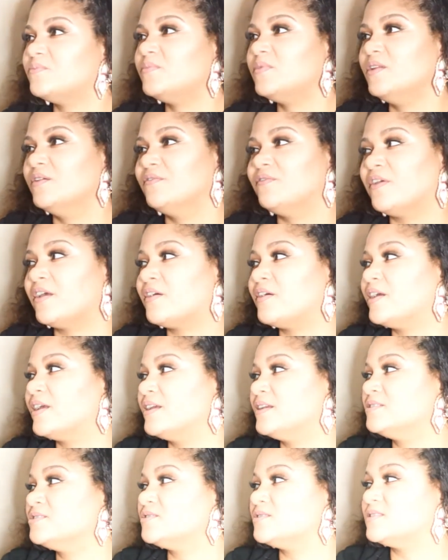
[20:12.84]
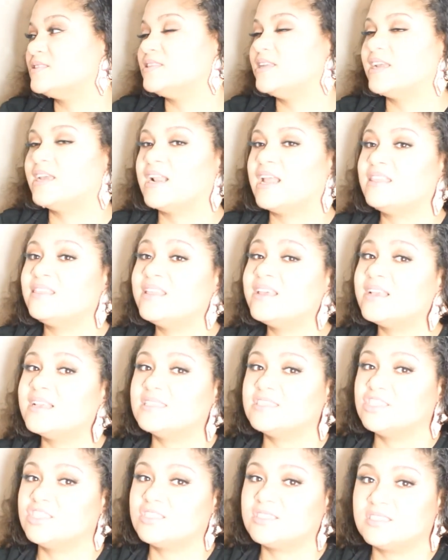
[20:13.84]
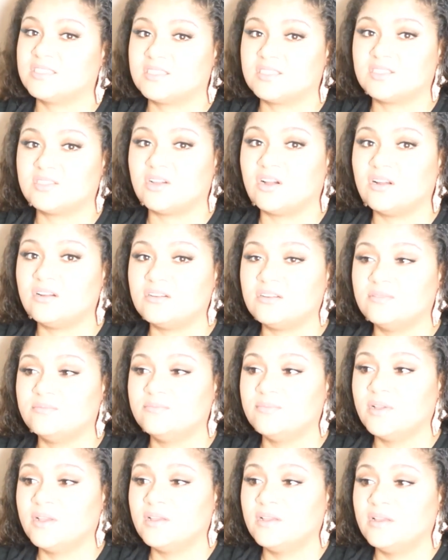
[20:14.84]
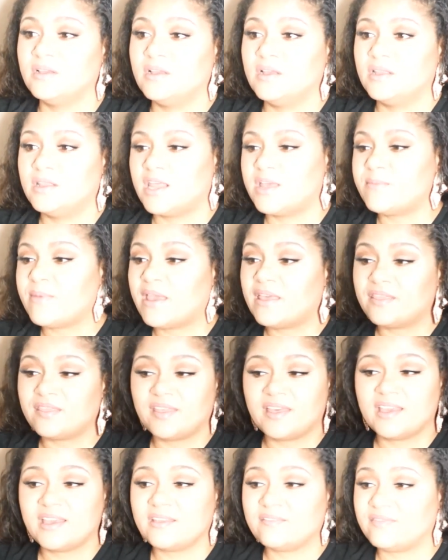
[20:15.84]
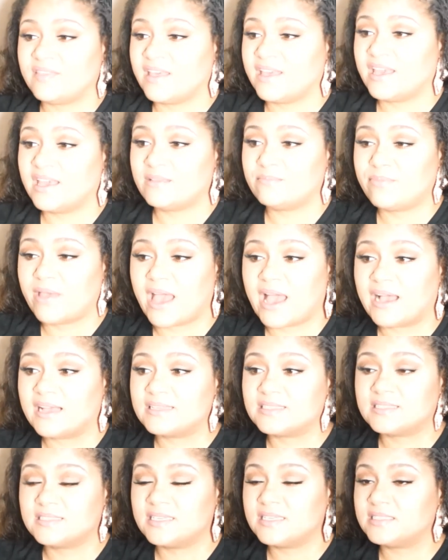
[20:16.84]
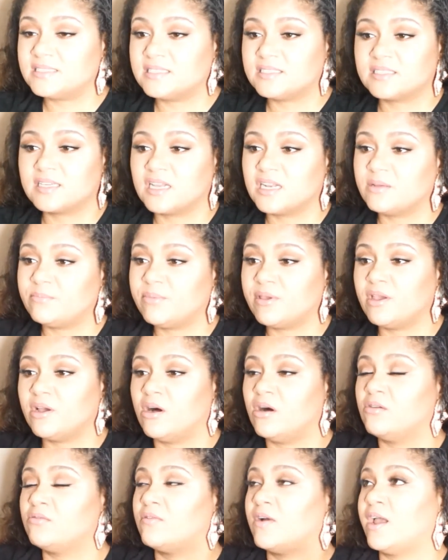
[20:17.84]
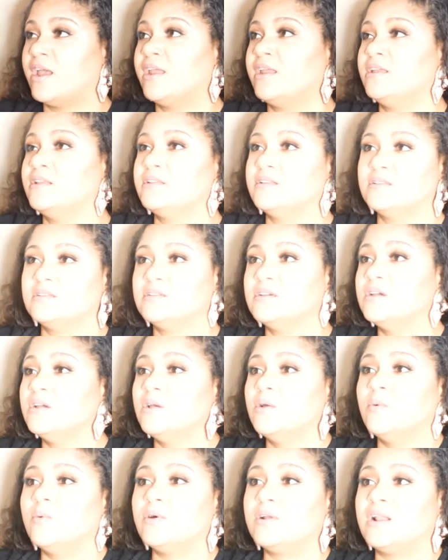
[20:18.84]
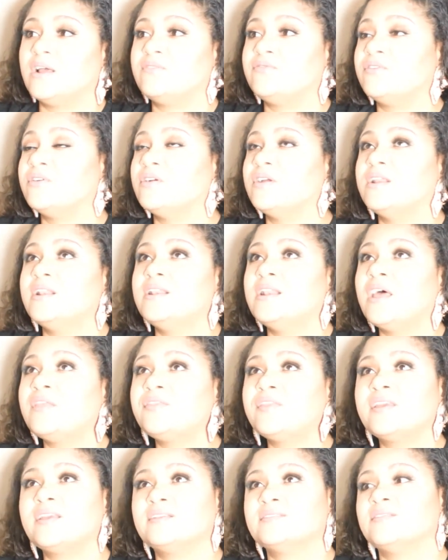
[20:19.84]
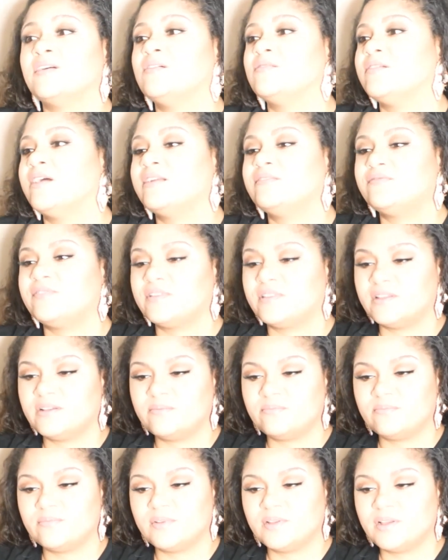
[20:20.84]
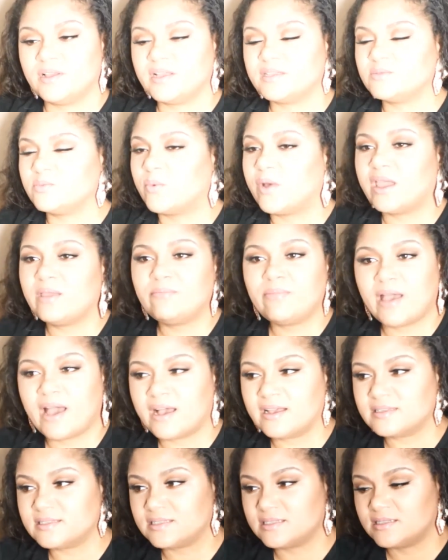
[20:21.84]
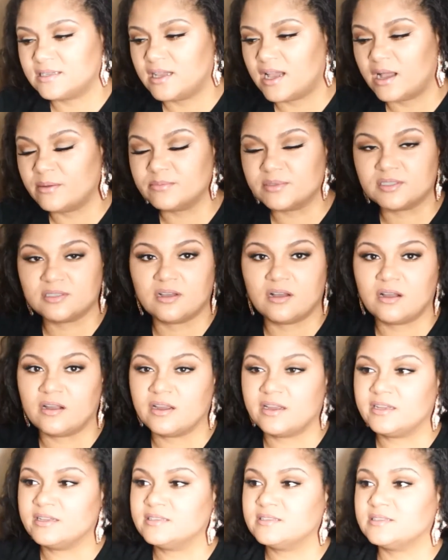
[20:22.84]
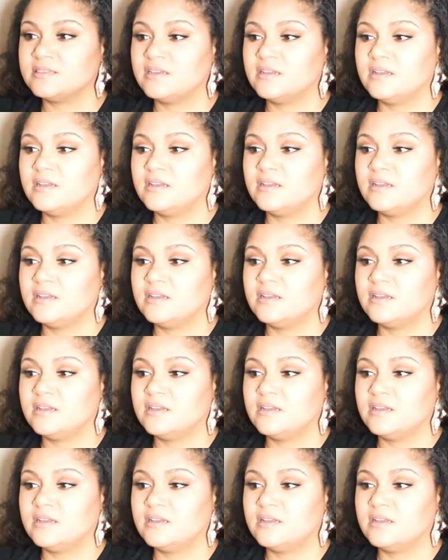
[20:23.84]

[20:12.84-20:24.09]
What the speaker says: very interesting, and I think it's just the start. They may think if they get past this, it's gonna be all right and whatever. Nothing is all right for them. It's way past I'm sorry's.